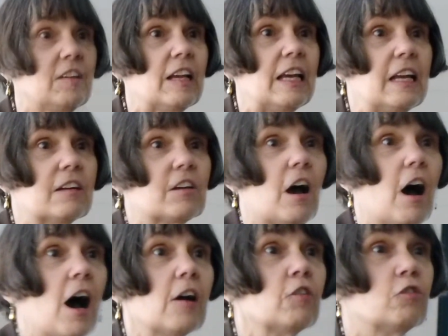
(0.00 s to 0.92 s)
In
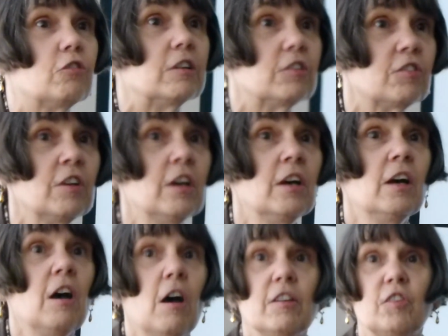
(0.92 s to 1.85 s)
Congress,
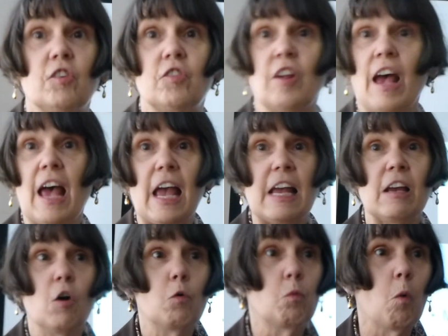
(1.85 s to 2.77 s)
say,
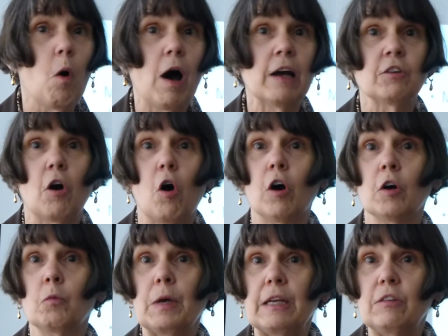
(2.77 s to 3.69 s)
what are
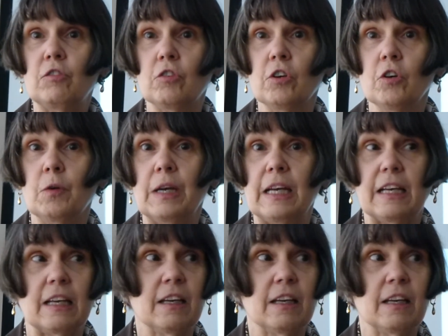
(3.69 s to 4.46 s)
we doing?